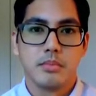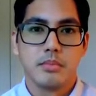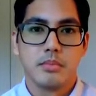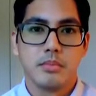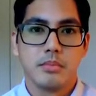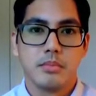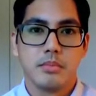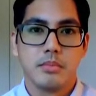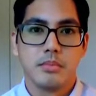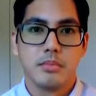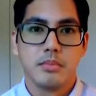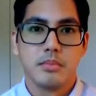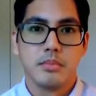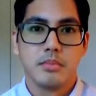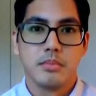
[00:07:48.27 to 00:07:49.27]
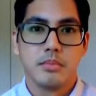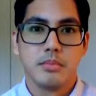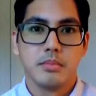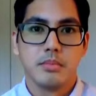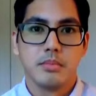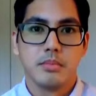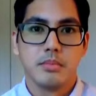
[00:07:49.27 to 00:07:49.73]

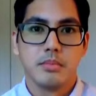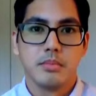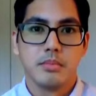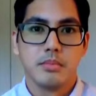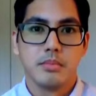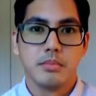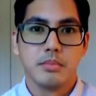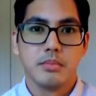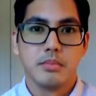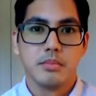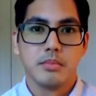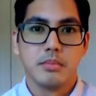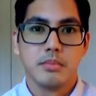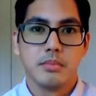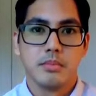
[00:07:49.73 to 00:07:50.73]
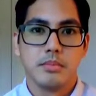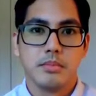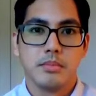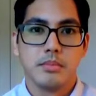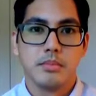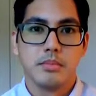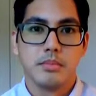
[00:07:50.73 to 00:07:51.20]

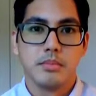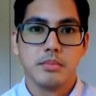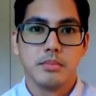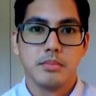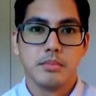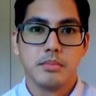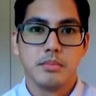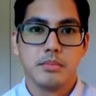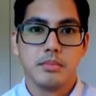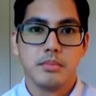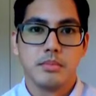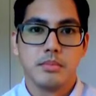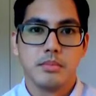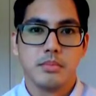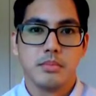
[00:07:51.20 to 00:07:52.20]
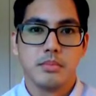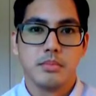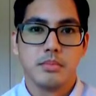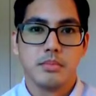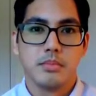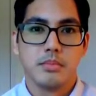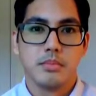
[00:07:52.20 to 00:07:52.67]

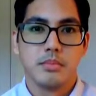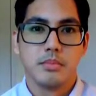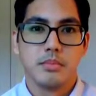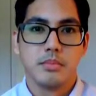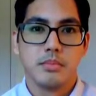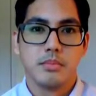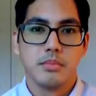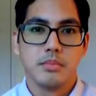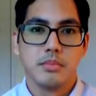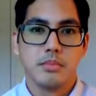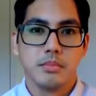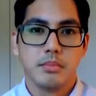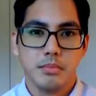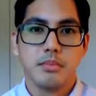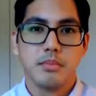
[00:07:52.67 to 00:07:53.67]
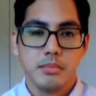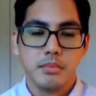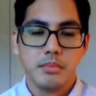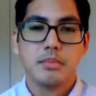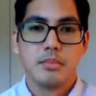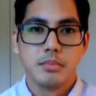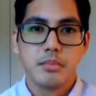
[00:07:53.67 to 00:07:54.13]

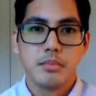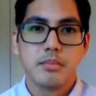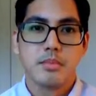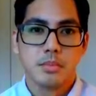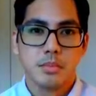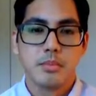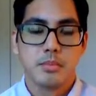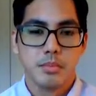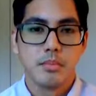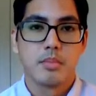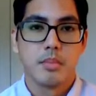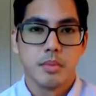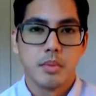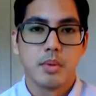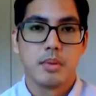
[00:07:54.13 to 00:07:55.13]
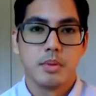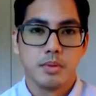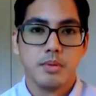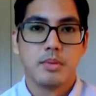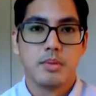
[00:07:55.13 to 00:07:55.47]
This person isn't speaking.